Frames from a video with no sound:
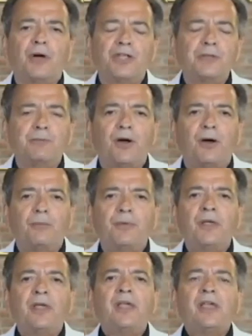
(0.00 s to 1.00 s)
the money pump.
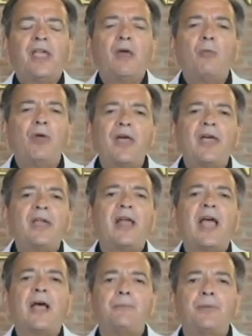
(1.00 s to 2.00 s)
And when that
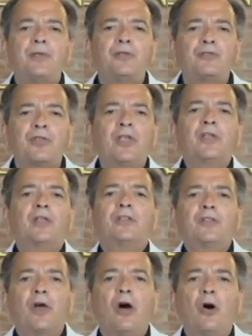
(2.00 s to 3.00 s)
happens,
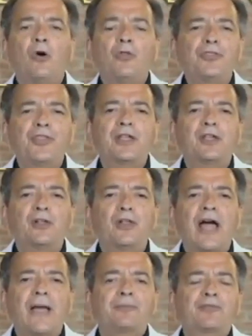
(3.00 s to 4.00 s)
the whole thing
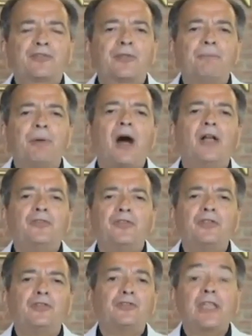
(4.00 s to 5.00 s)
collapses. The
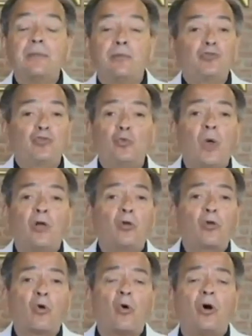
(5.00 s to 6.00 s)
Ponzi scheme, as you
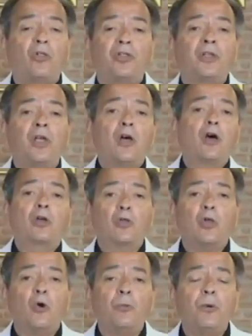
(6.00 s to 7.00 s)
well call it, a
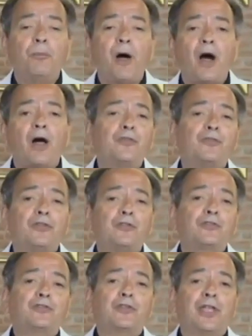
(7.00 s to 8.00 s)
global
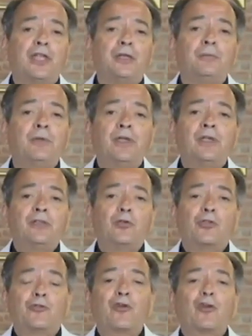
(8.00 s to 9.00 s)
Ponzi scheme.
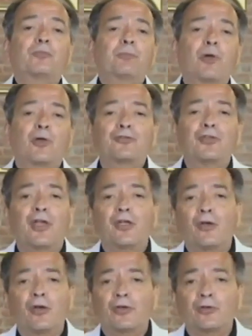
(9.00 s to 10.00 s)
You're the first person
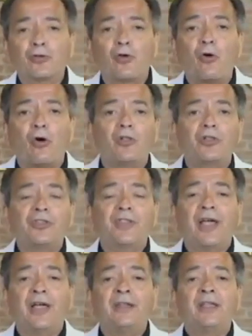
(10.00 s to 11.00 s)
I heard call
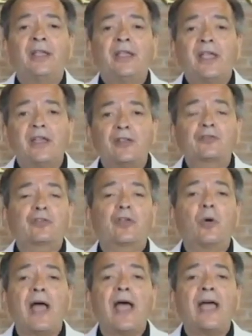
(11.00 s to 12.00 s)
it that, and it's
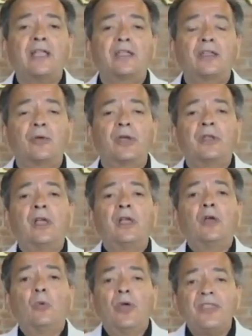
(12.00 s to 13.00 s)
so accurate.
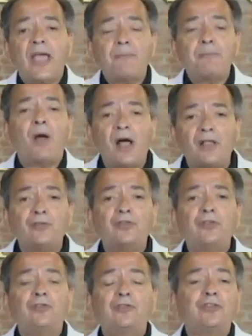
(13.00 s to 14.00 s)
When that
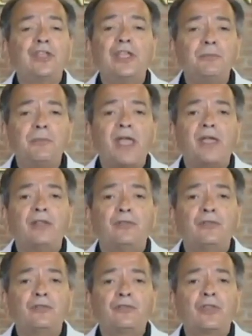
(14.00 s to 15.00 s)
Ponzi scheme
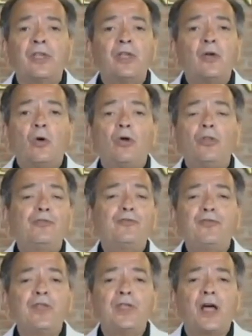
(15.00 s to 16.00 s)
ends, all the
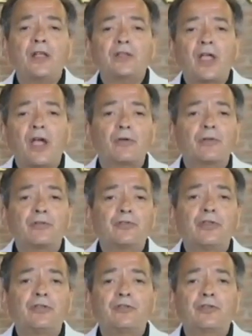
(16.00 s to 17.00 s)
fiat
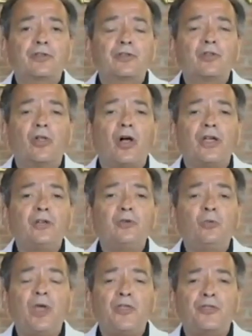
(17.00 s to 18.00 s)
currencies
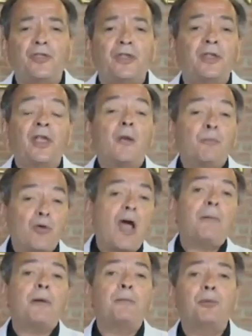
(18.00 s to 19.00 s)
decline with it.
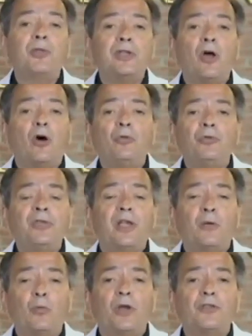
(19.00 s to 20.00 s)
Probably
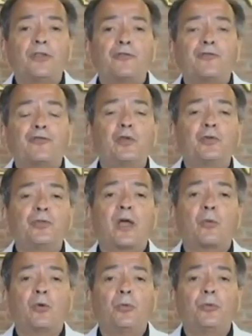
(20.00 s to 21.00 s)
only one of the few
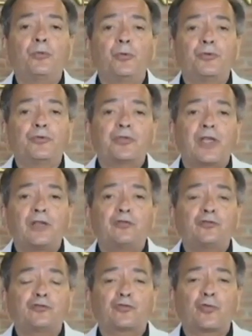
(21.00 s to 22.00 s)
that will stay
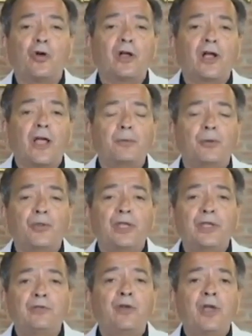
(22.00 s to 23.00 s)
strong, I
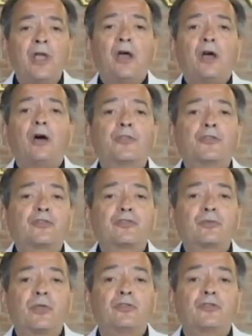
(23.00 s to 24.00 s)
believe,
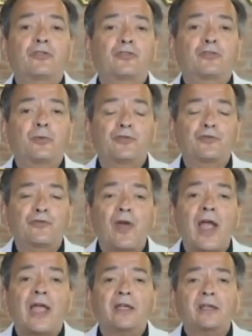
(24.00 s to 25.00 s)
is the Swiss
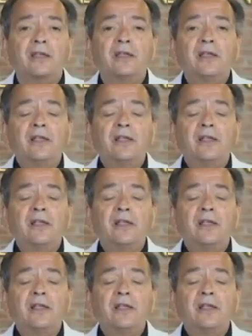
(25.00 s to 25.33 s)
franc,